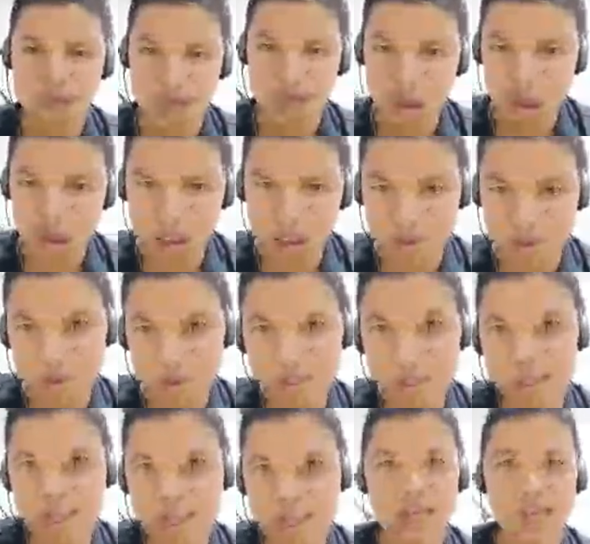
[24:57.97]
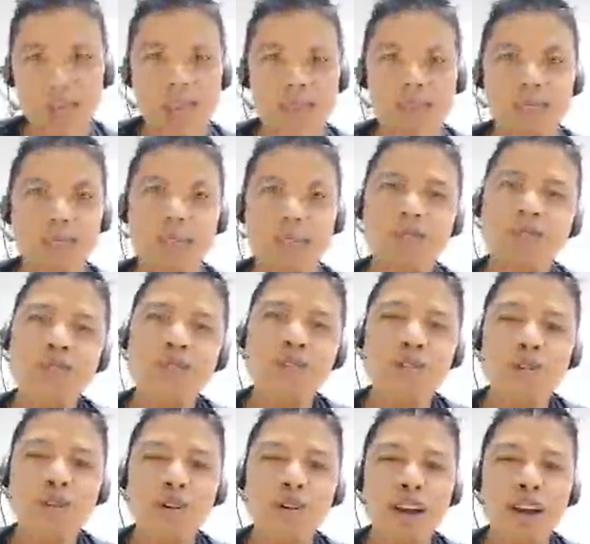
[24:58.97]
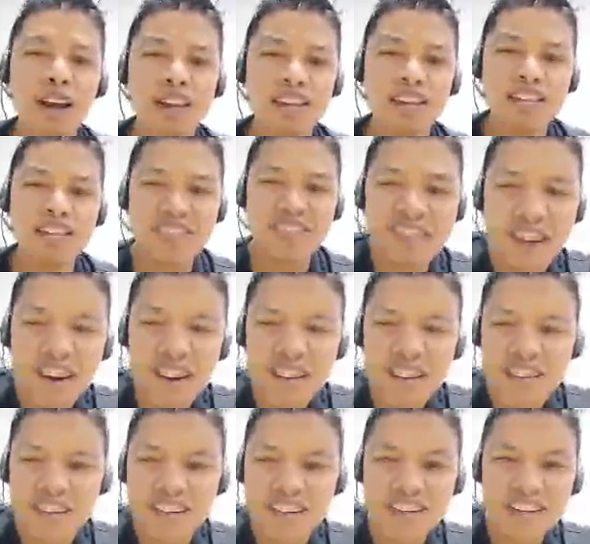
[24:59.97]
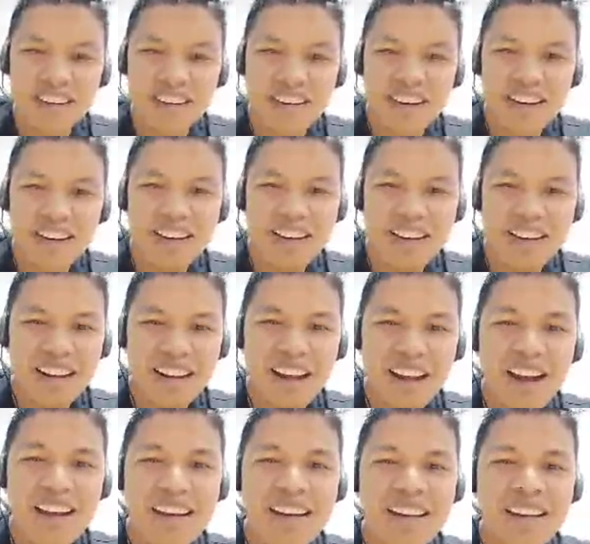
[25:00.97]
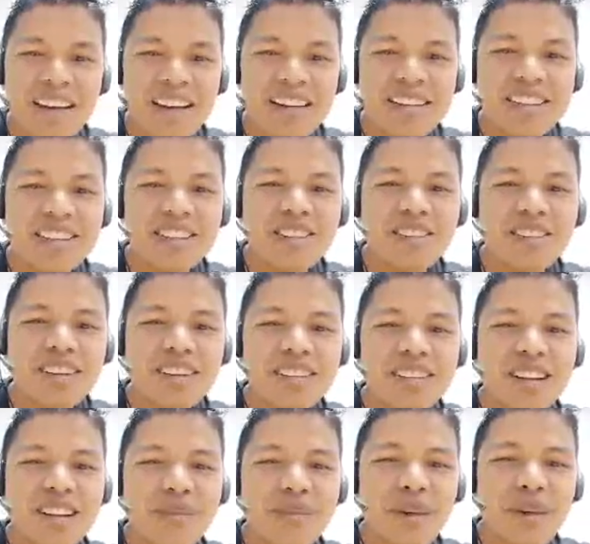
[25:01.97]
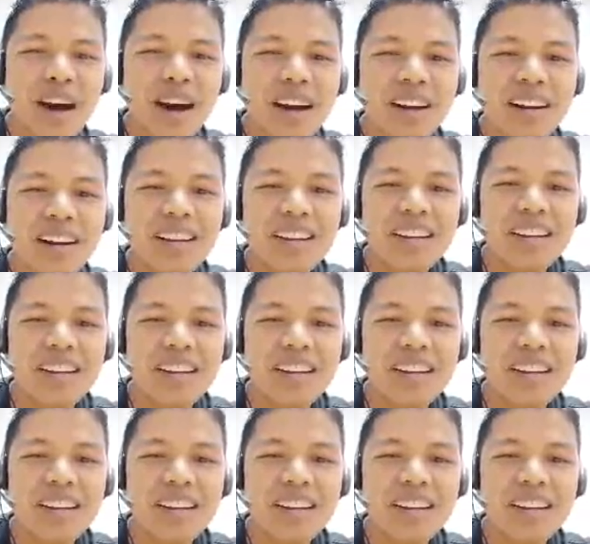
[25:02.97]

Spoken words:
I'm here. Before, when I start guiding at Chitwan National Park,